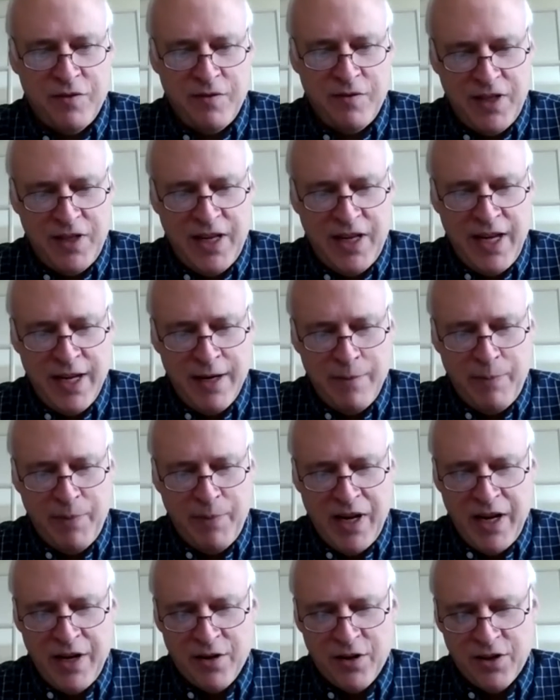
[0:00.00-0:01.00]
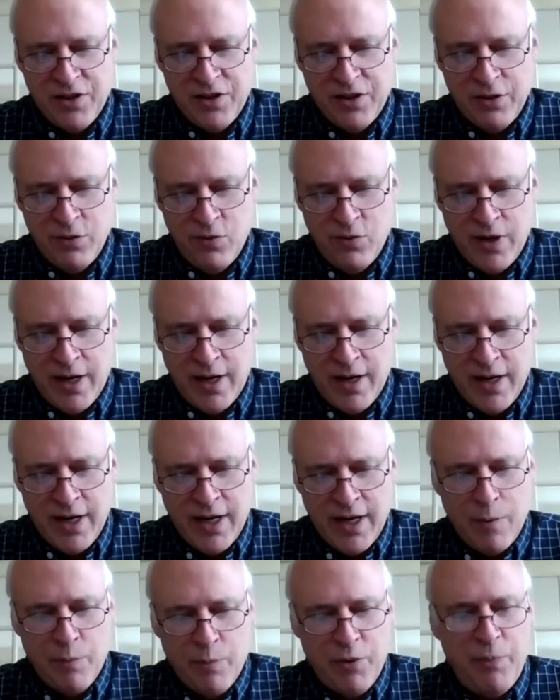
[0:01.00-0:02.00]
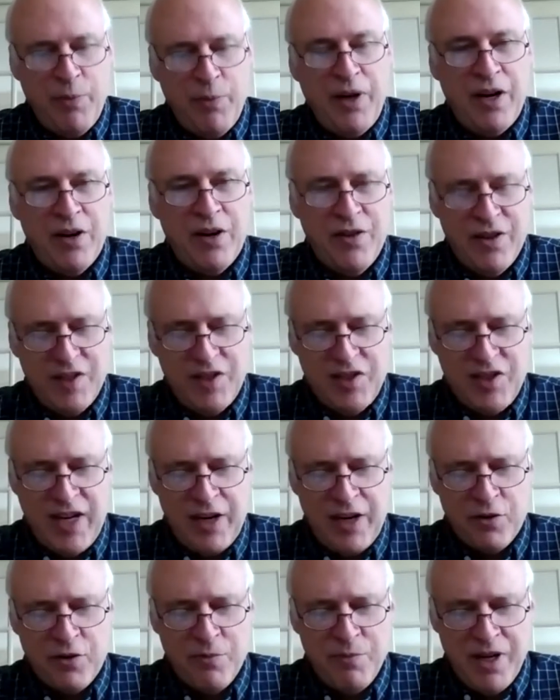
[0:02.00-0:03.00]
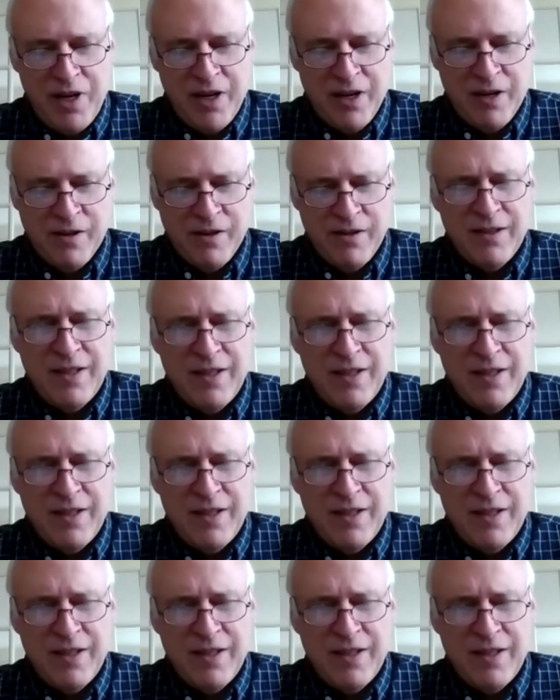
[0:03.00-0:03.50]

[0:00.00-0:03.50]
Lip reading: he and Peter to prepare the Seder meal.